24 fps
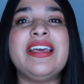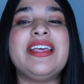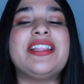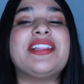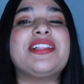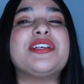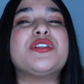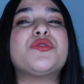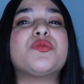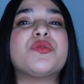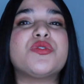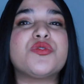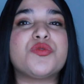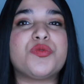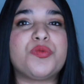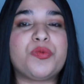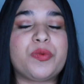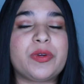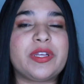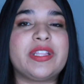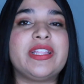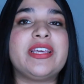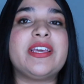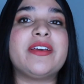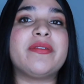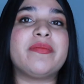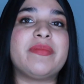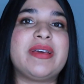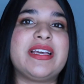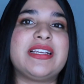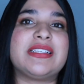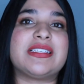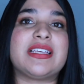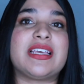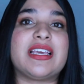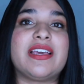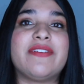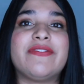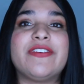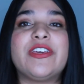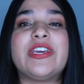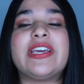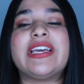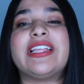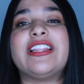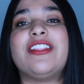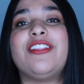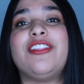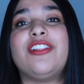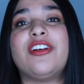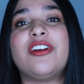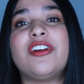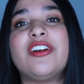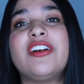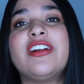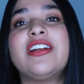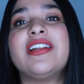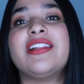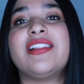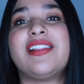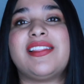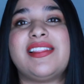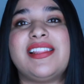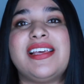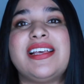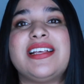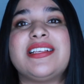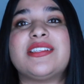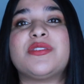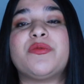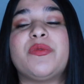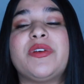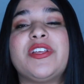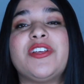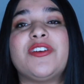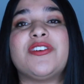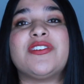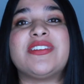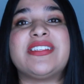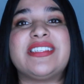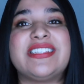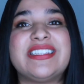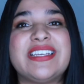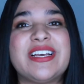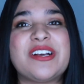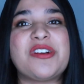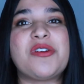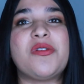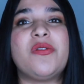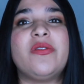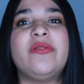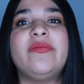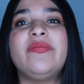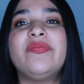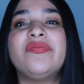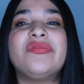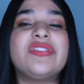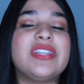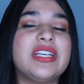This one's really amazing. If you can learn this when you're single,